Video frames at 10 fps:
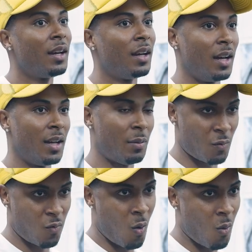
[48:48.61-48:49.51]
in
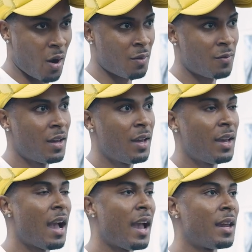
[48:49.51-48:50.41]
Fort Worth,
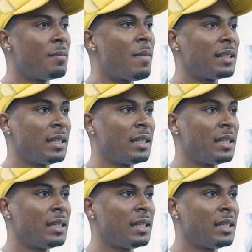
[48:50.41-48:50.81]
and my